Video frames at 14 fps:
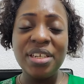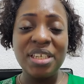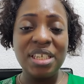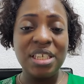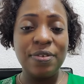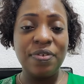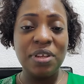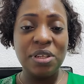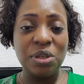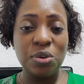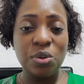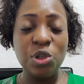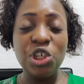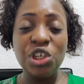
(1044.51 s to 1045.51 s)
this
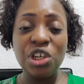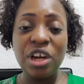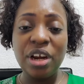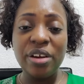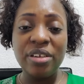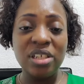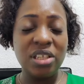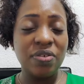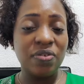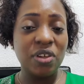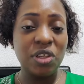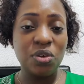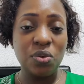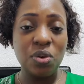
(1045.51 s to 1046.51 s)
video. Share this
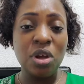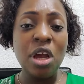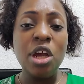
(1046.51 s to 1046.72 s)
video.